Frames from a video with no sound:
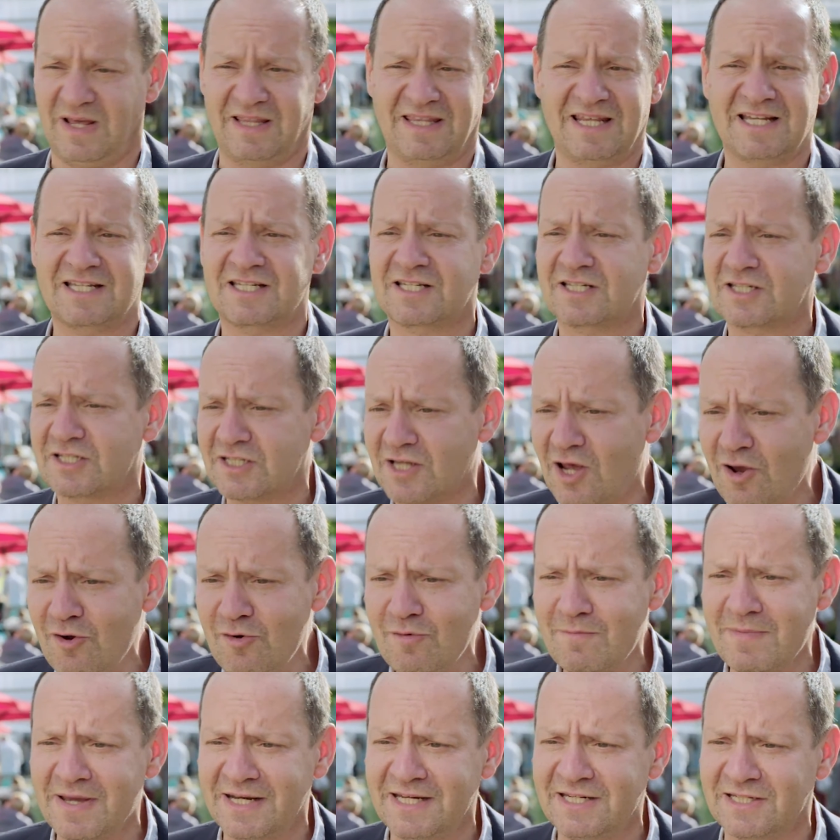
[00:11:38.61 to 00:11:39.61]
There's
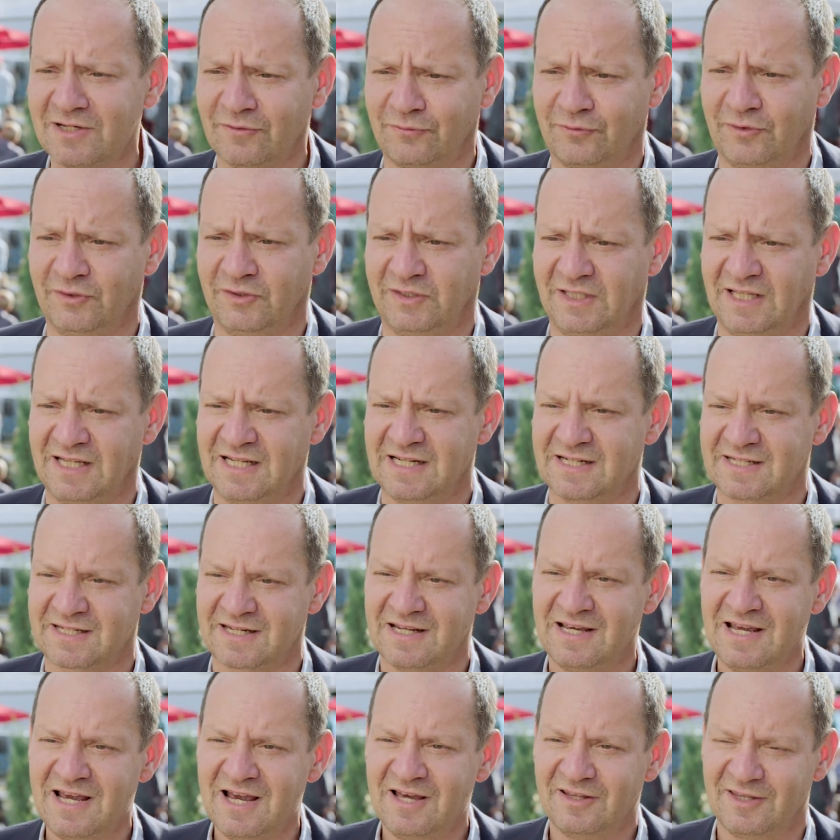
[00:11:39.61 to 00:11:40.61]
so many different things
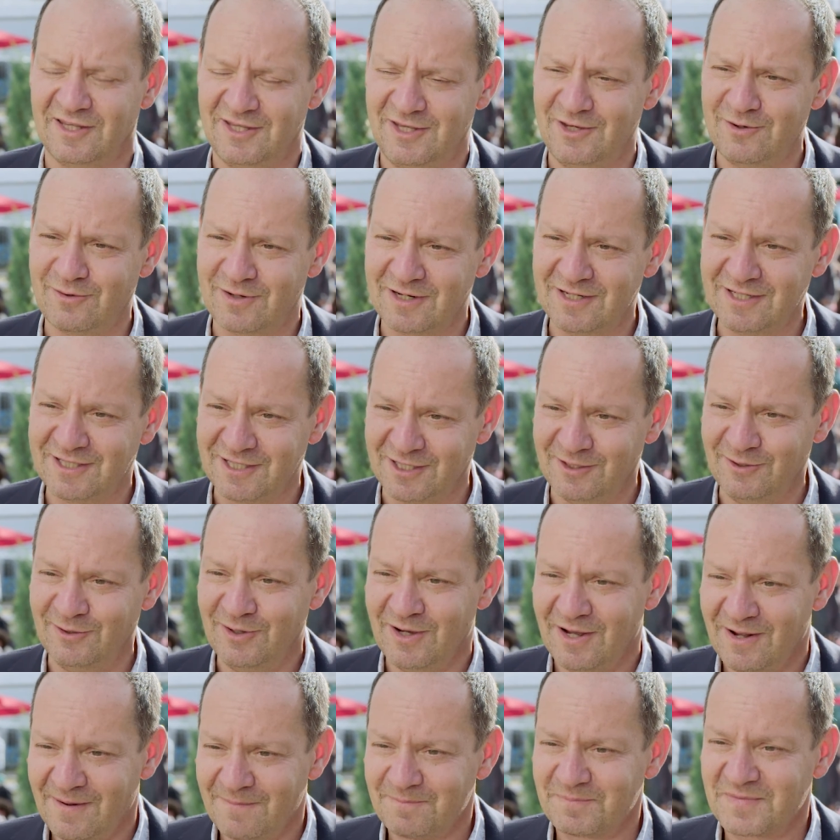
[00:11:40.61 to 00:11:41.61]
that you can do,
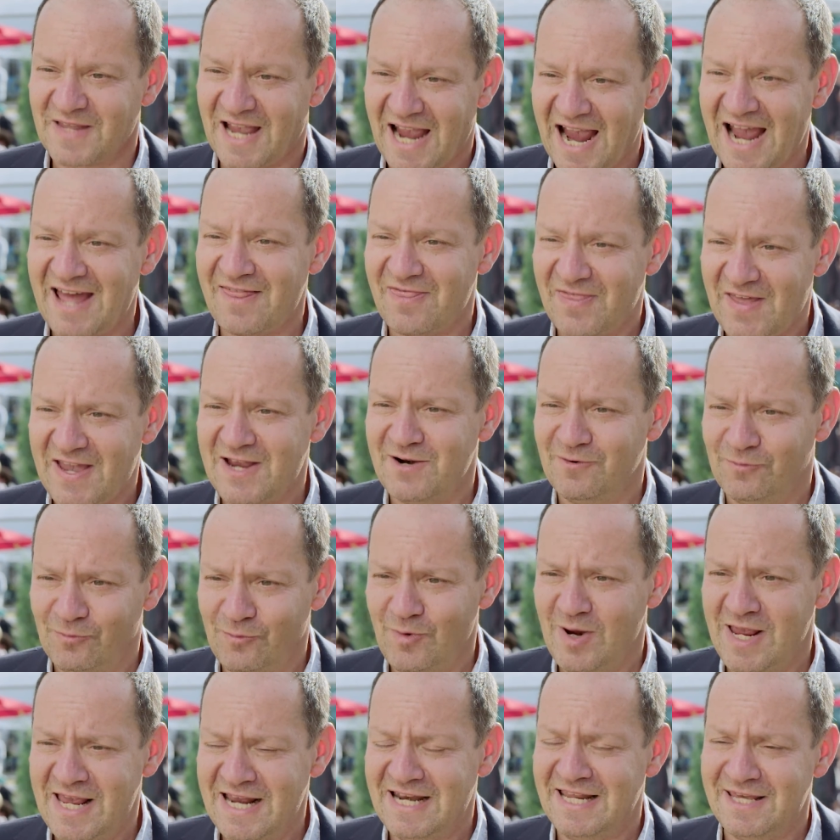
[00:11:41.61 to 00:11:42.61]
and they
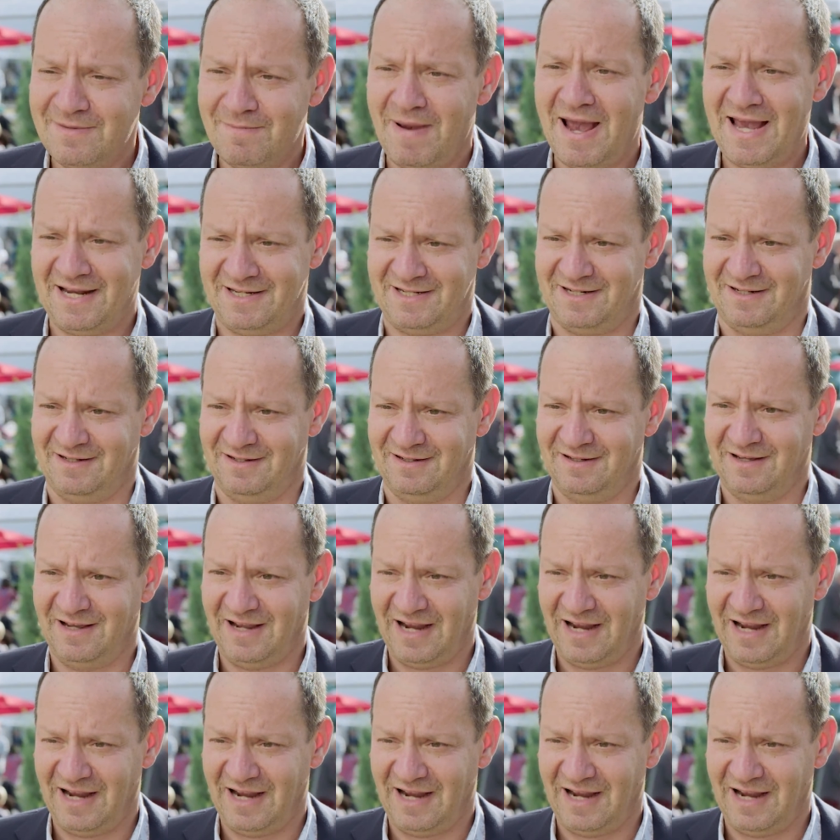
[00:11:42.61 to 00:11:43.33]
really matter.